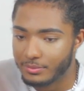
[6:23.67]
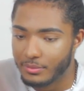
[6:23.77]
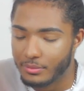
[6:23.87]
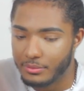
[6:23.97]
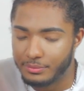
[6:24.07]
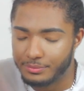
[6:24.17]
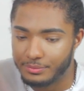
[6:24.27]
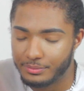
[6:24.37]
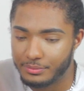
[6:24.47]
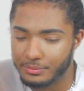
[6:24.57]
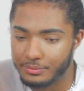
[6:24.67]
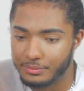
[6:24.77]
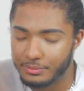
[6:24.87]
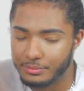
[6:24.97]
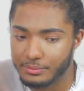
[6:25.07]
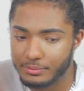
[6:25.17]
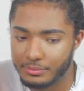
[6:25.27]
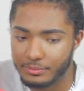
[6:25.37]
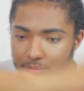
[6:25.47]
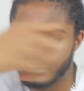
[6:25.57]

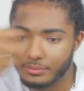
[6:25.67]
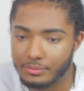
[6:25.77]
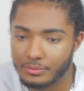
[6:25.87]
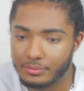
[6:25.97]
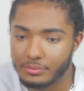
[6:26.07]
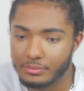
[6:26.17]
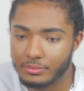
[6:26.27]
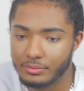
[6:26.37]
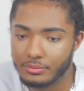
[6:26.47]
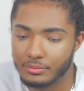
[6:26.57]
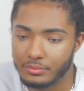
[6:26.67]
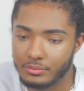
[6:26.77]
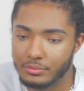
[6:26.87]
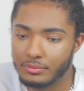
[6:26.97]
No words are spoken by the person on screen.